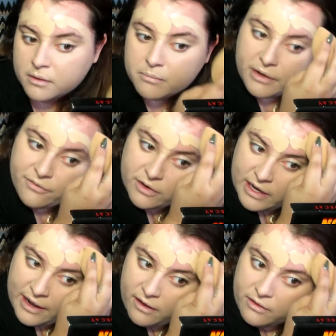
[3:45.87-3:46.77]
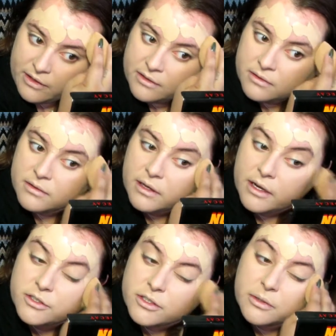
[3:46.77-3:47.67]
My friend Allie
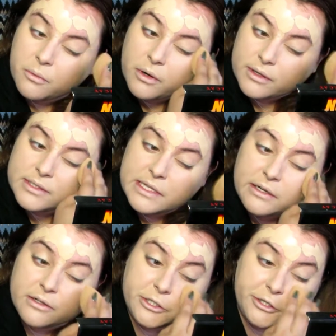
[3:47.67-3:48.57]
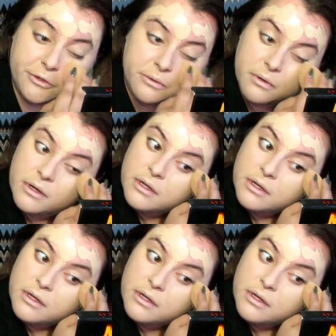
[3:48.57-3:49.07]
actually works there too.